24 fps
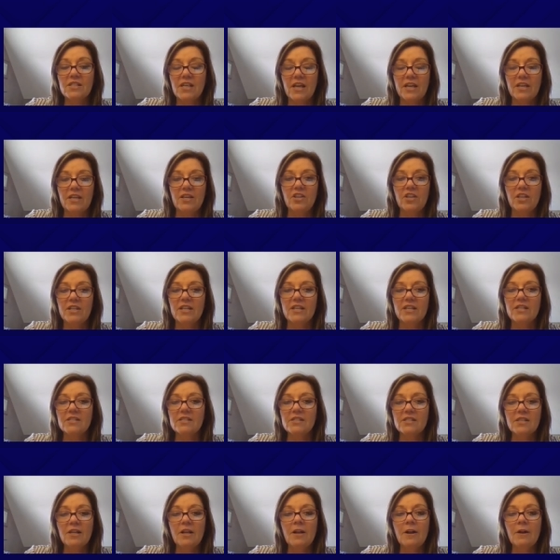thank goodness,
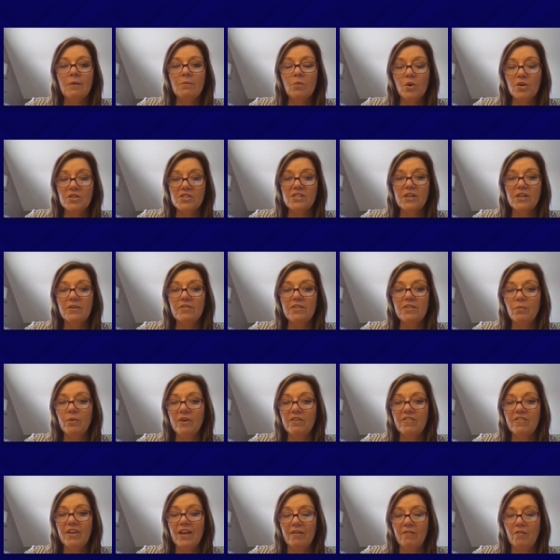more so than
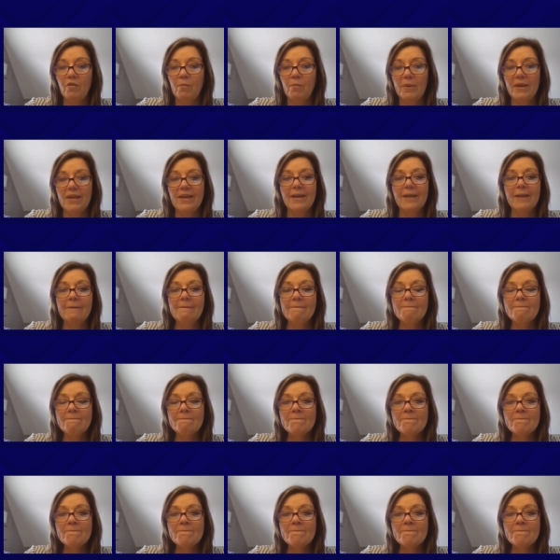we've ever been.